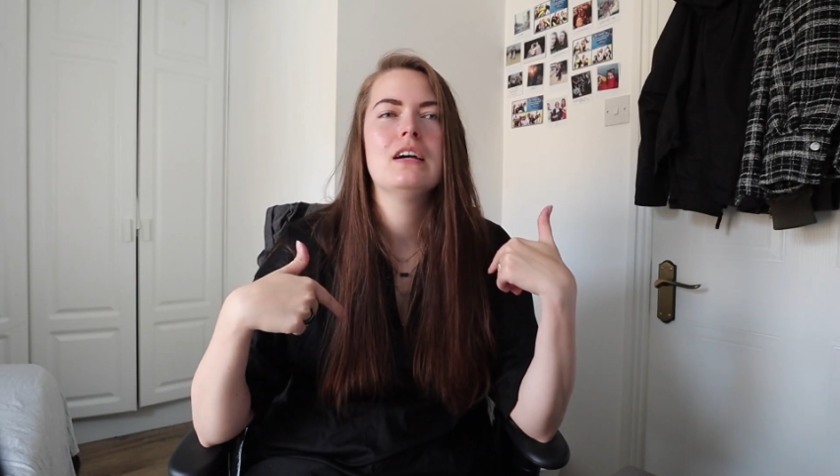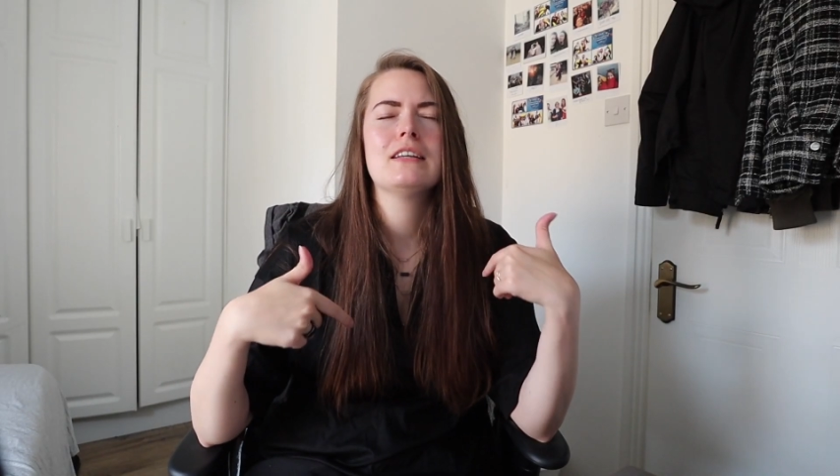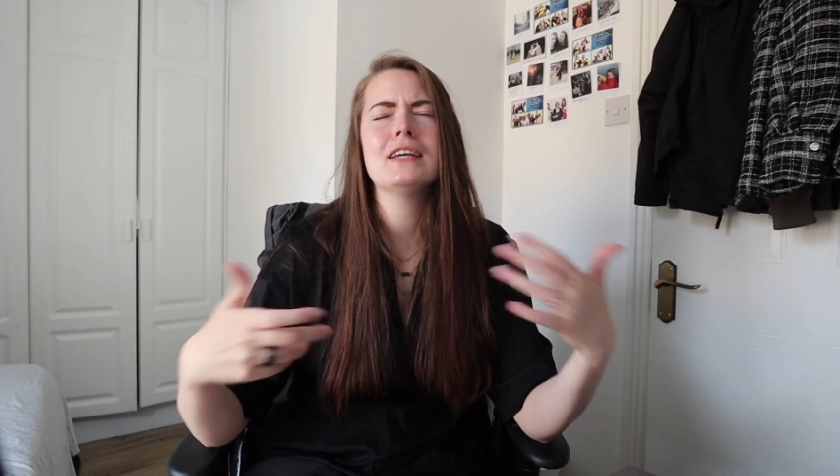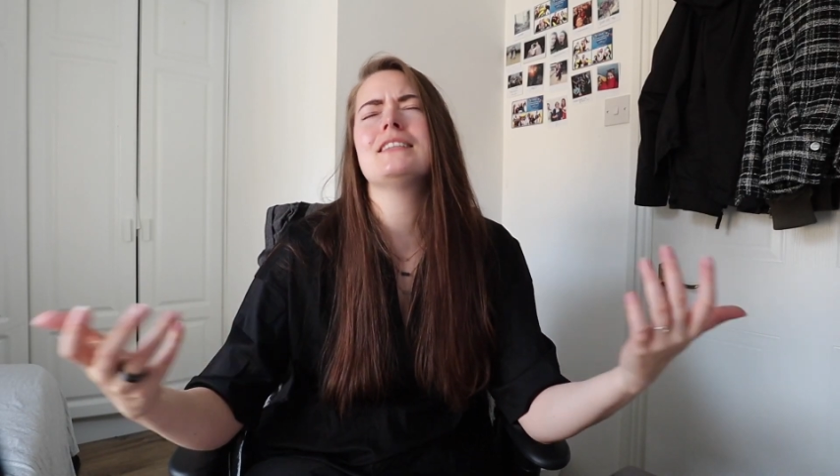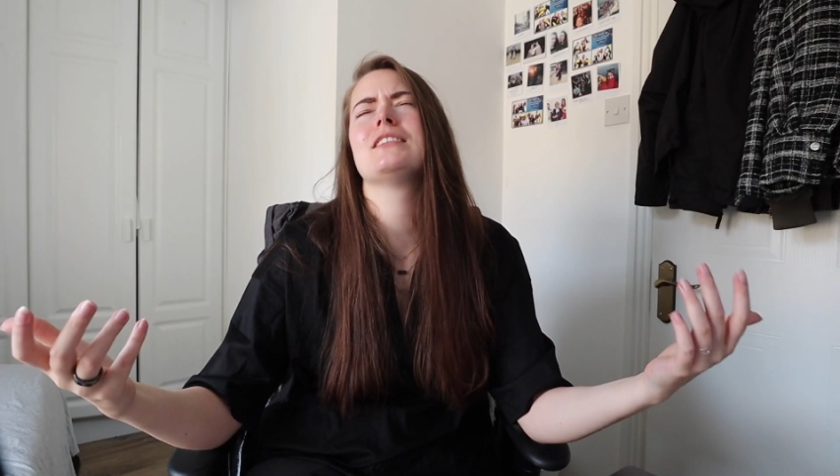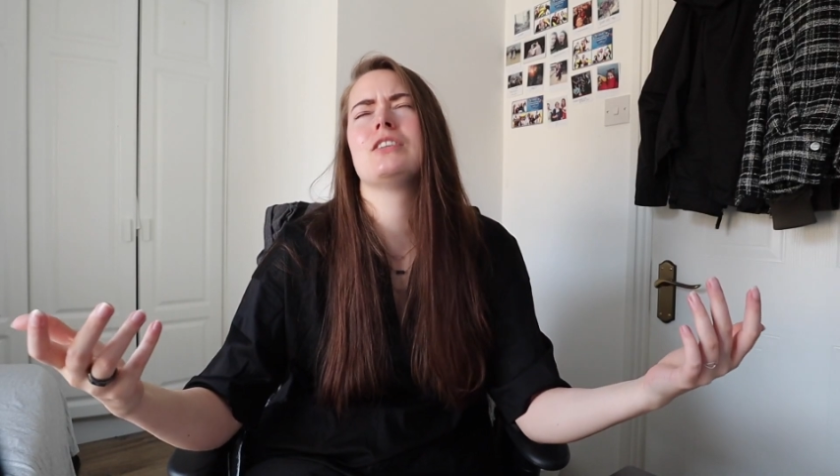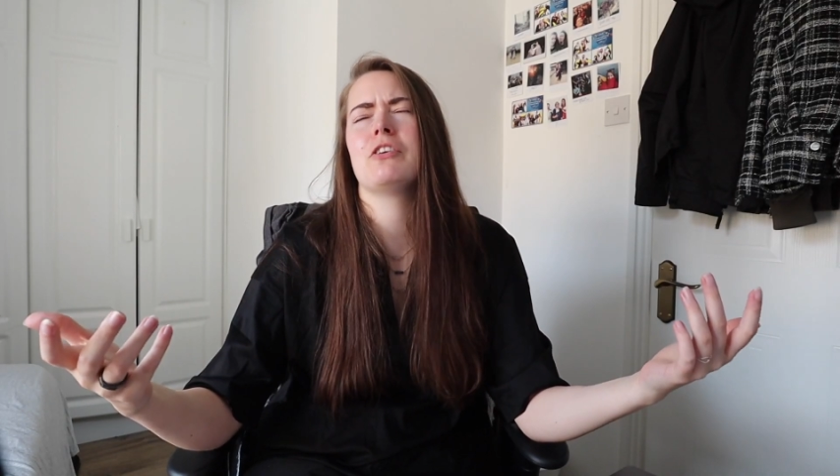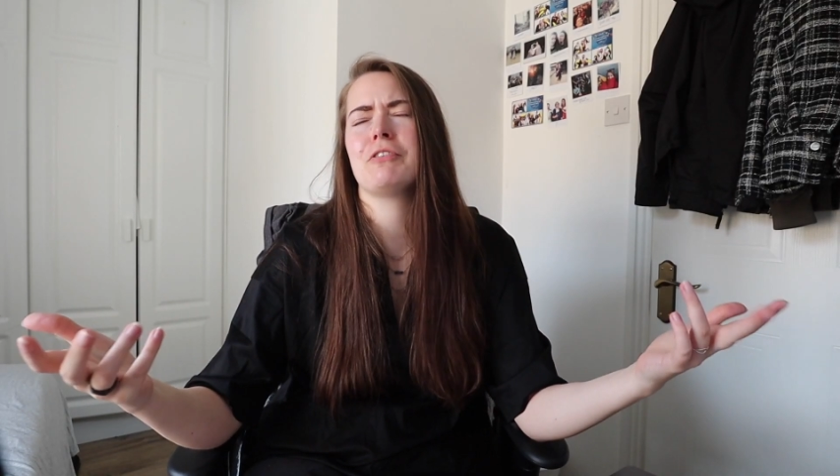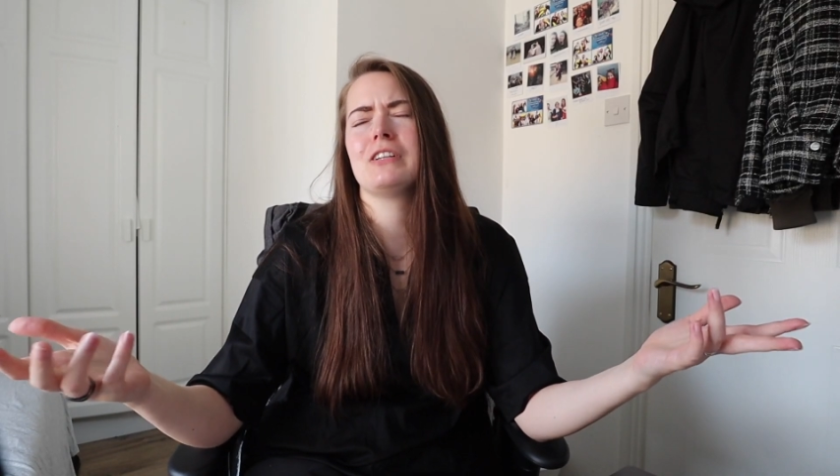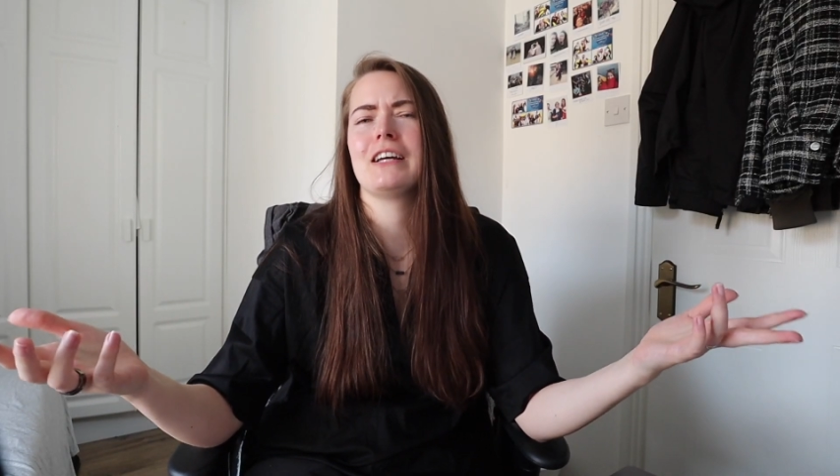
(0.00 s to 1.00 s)
Yes, it's an
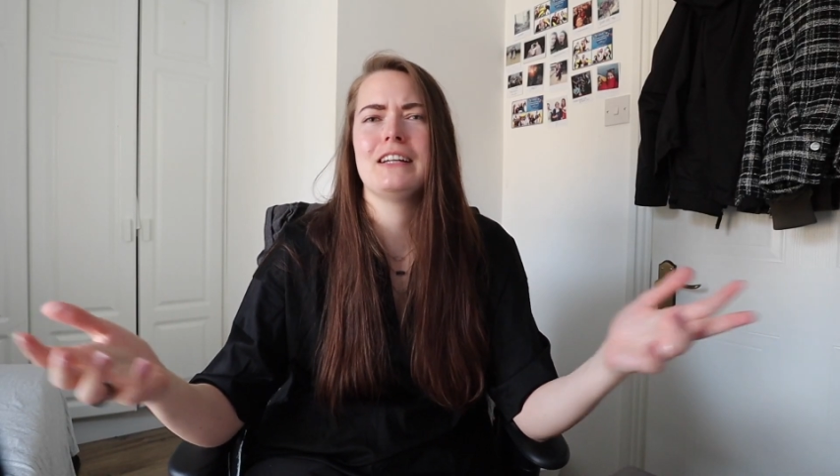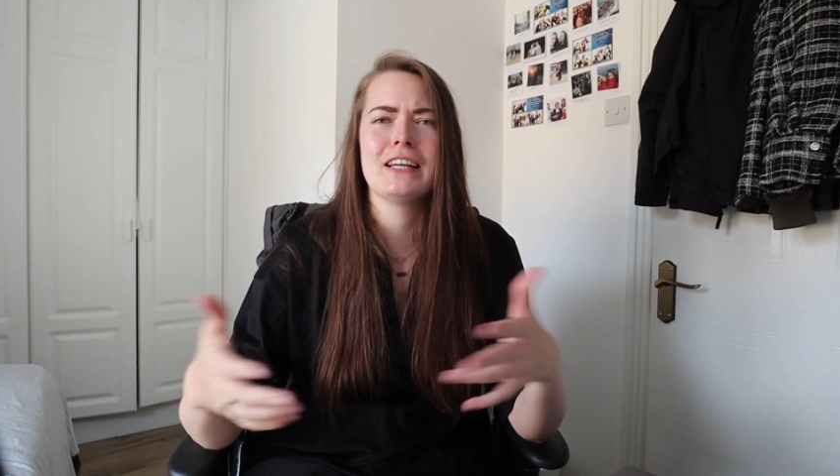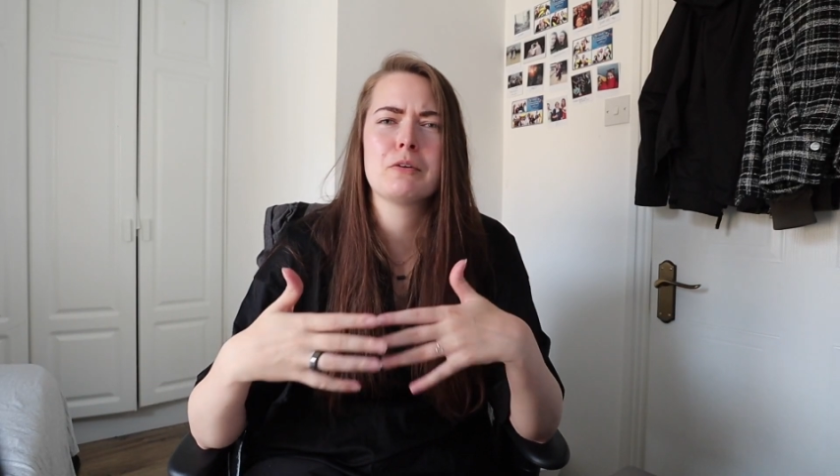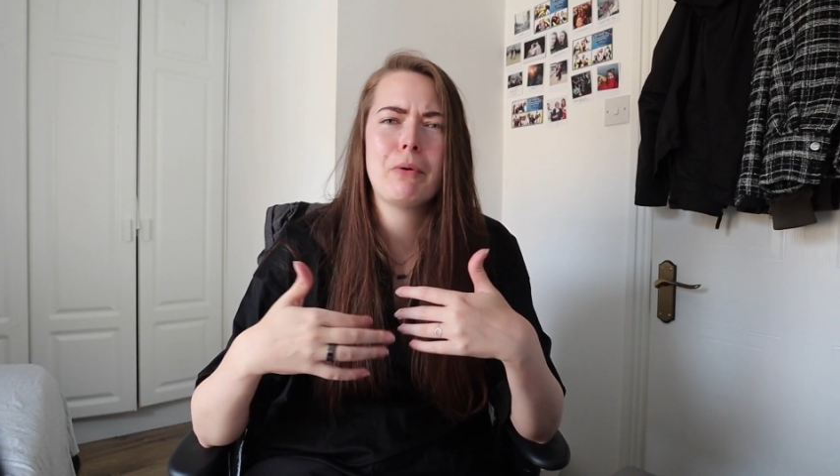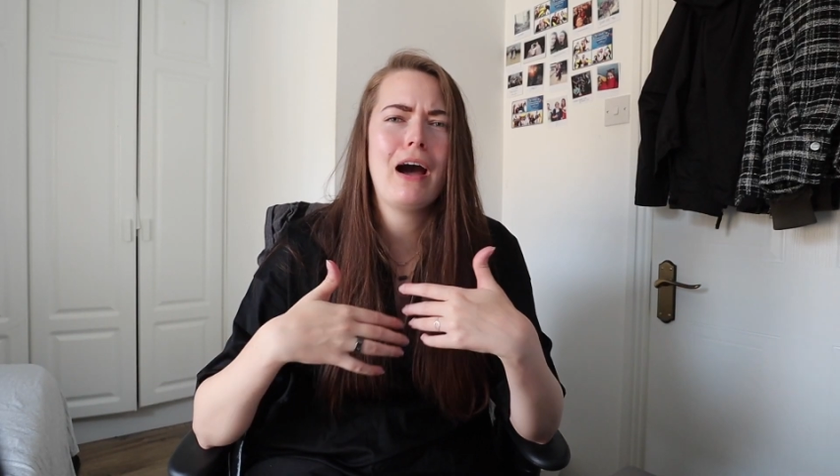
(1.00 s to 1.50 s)
affiliate link, but